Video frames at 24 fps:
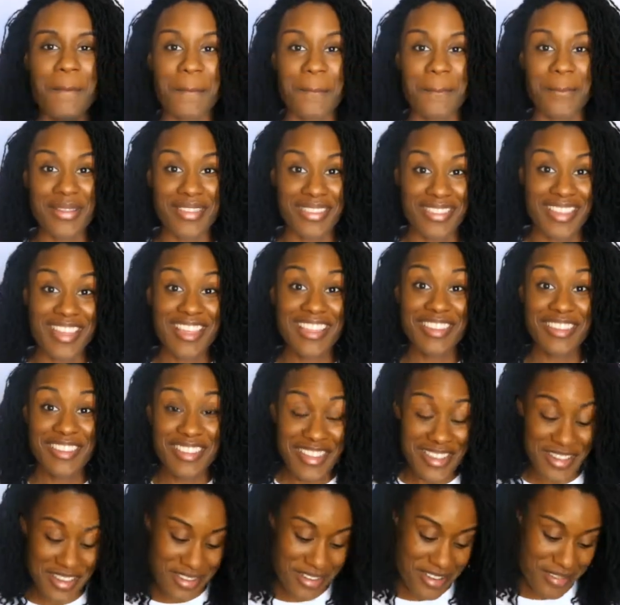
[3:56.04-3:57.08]
But they
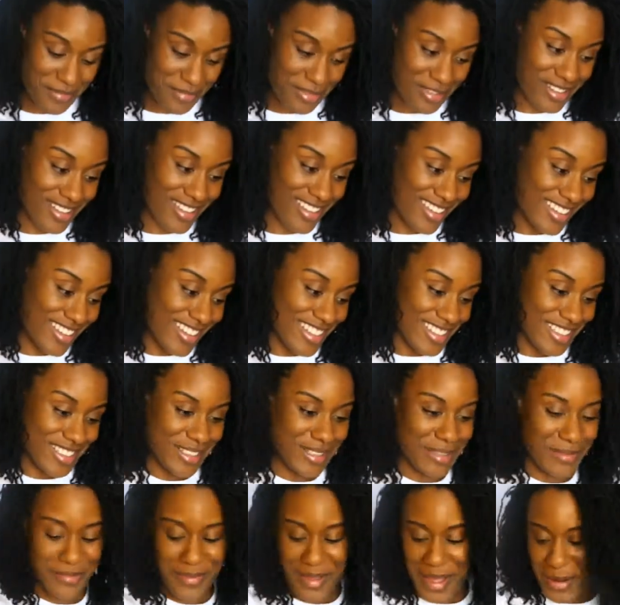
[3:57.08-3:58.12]
look pretty
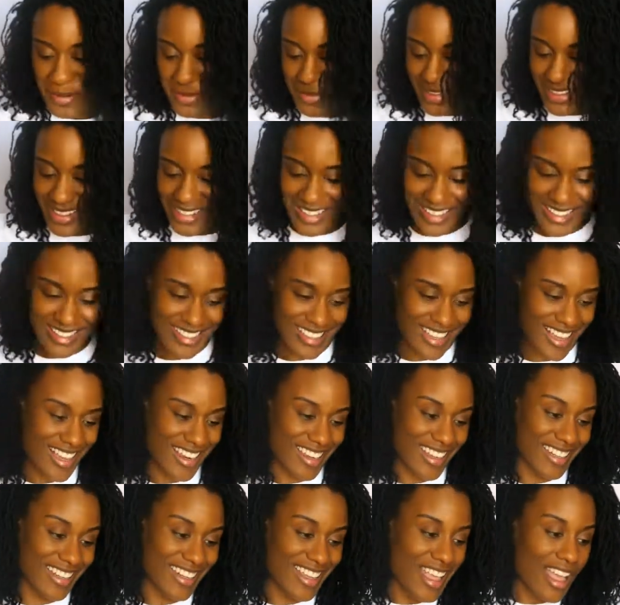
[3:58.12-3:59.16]
awesome. I'm really
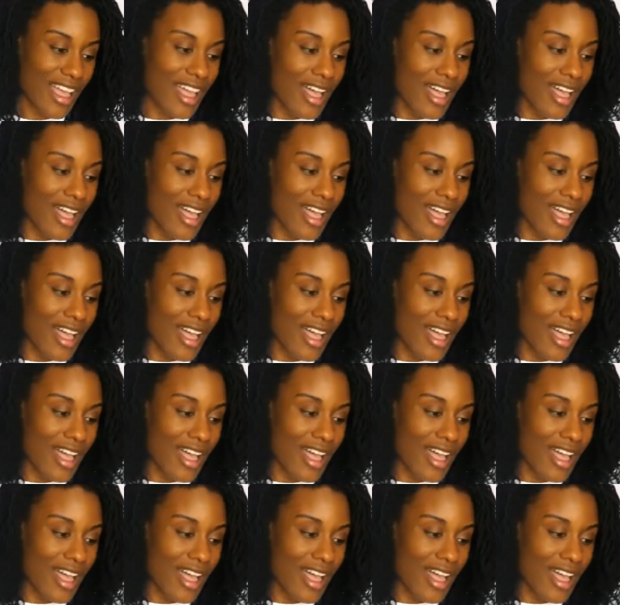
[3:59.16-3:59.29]
excited.